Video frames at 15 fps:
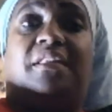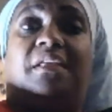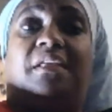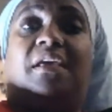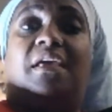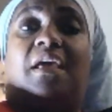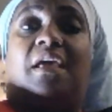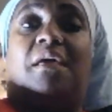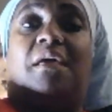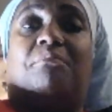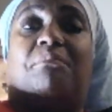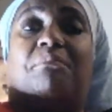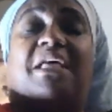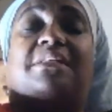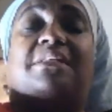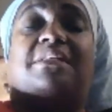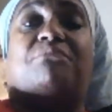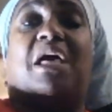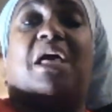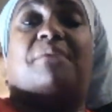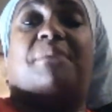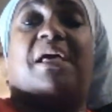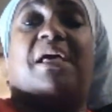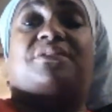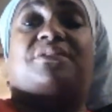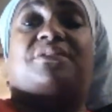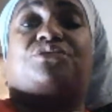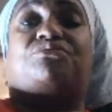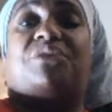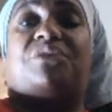my strength
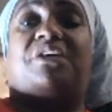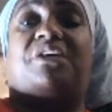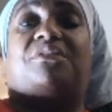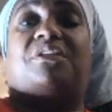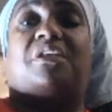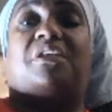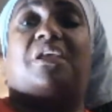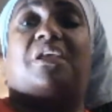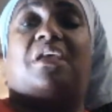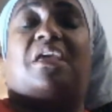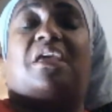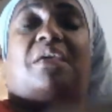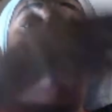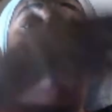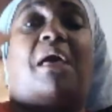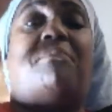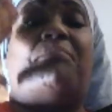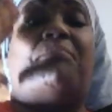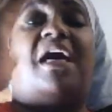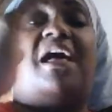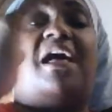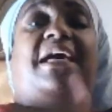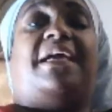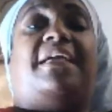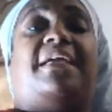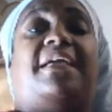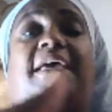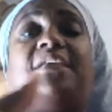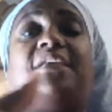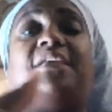and my mind had don't
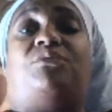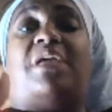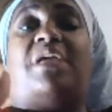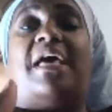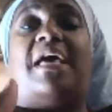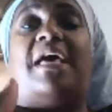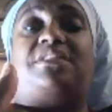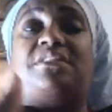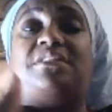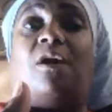got soft.